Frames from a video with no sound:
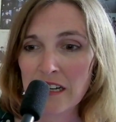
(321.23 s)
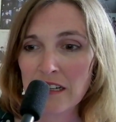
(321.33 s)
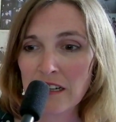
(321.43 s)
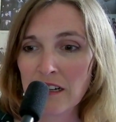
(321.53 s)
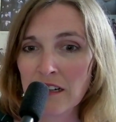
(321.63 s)

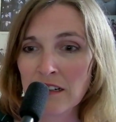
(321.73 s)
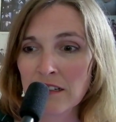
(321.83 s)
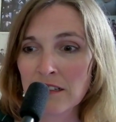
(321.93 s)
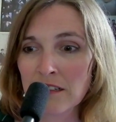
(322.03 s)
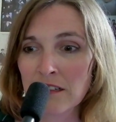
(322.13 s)
Uh-uh,
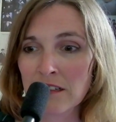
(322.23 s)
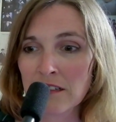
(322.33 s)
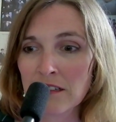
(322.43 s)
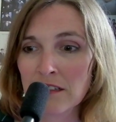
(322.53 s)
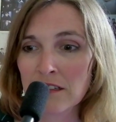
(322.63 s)
uh-uh,
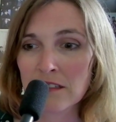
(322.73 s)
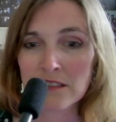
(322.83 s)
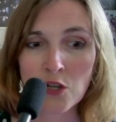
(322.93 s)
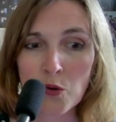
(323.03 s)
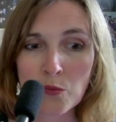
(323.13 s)
uh-uh.
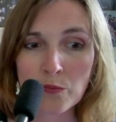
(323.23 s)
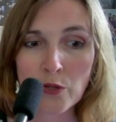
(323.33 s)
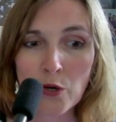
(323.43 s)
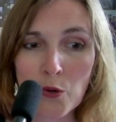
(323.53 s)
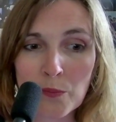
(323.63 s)
No,
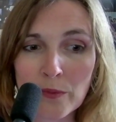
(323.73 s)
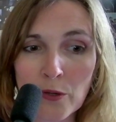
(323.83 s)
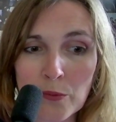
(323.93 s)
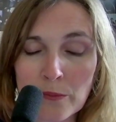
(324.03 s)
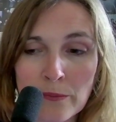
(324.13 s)
no, no.
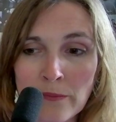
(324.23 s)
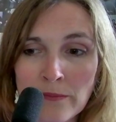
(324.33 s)
Mm-mm.